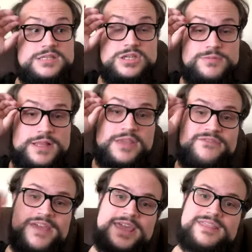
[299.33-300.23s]
to really
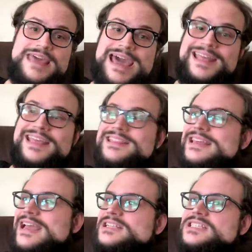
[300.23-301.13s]
fake that, and
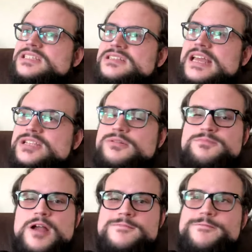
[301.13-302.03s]
that's that's what
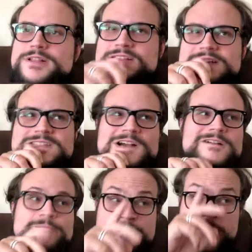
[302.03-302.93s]
probabilities
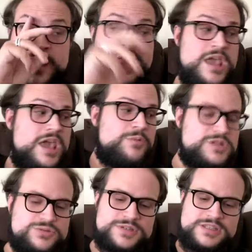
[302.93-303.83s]
are. And
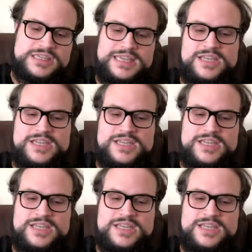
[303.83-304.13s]
what's really